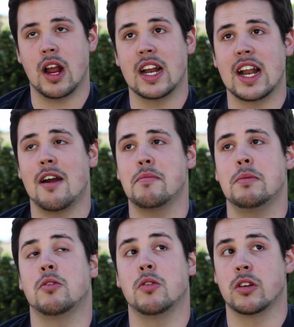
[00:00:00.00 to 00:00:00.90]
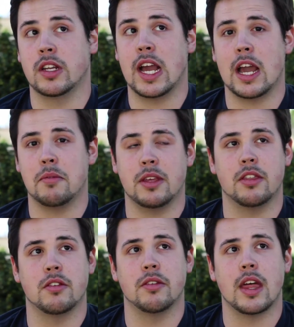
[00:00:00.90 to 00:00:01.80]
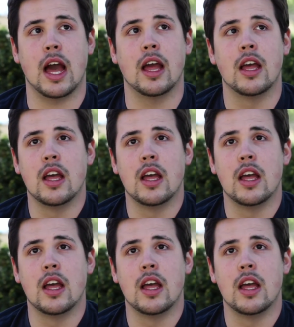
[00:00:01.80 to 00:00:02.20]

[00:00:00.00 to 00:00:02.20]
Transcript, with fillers: I didn't have people who could guide me through that.